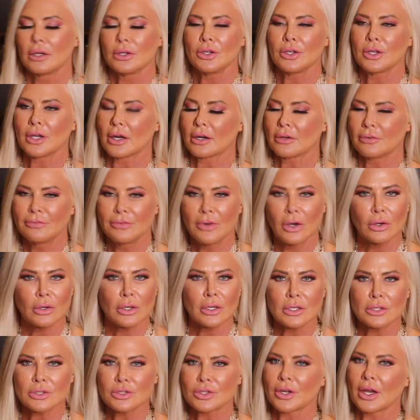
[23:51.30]
you gotta
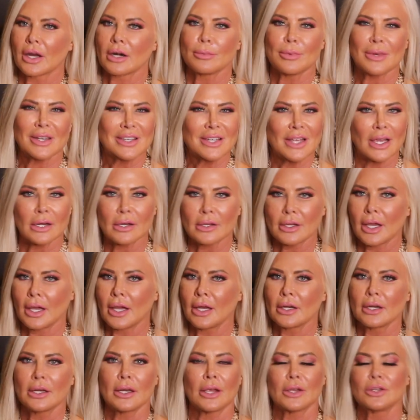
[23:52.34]
focus, you gotta be
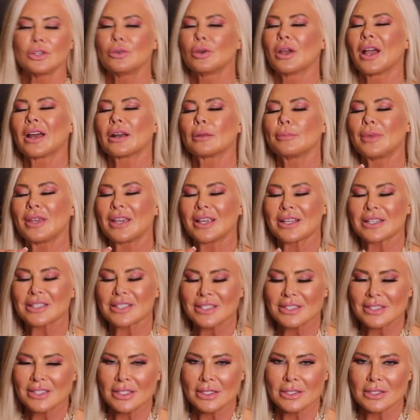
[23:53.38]
dedicated, and you gotta be
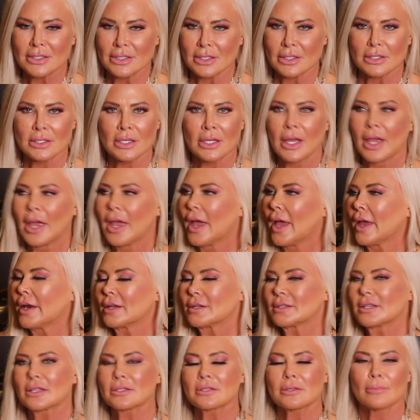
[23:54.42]
consistent. And
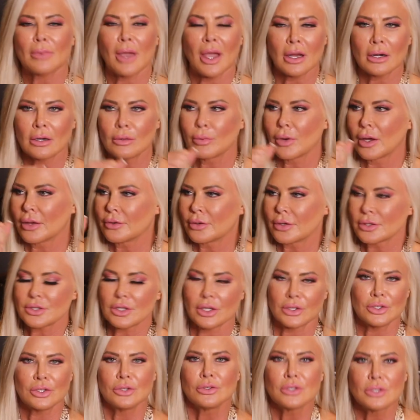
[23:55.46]
it doesn't matter whether it's
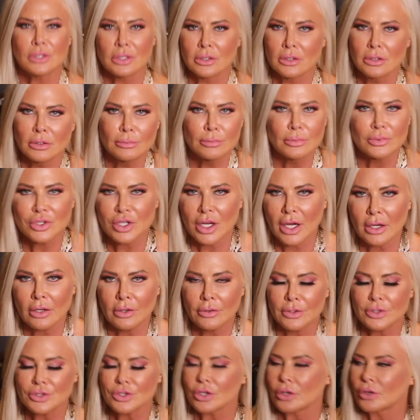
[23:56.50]
a YouTube
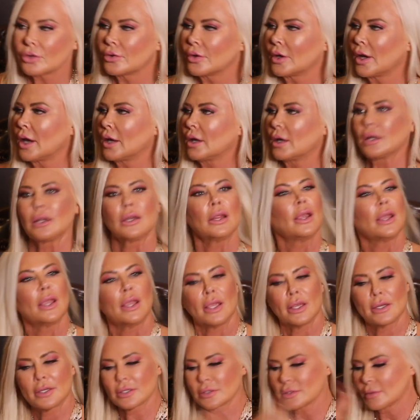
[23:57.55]
channel that you're creating,
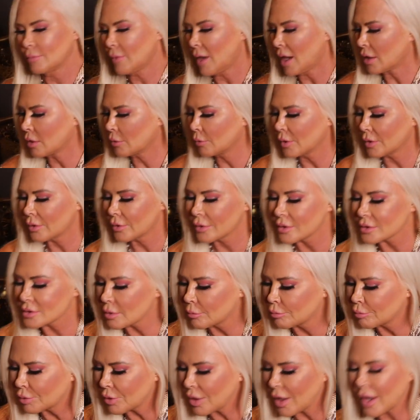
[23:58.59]
it doesn't matter whether it's
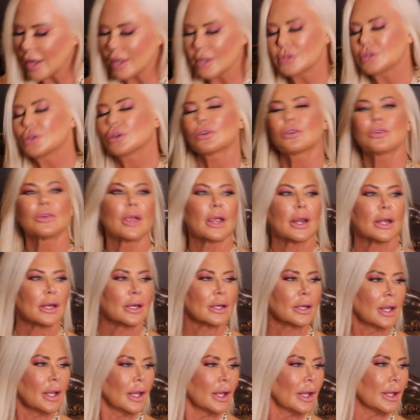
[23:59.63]
a brand you're
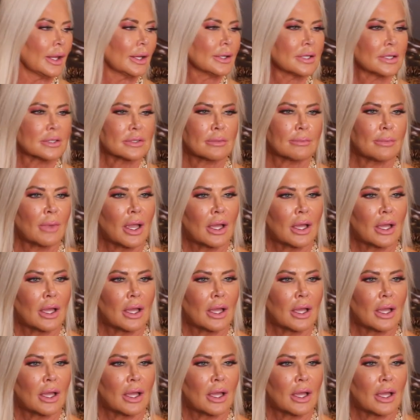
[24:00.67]
creating, it doesn't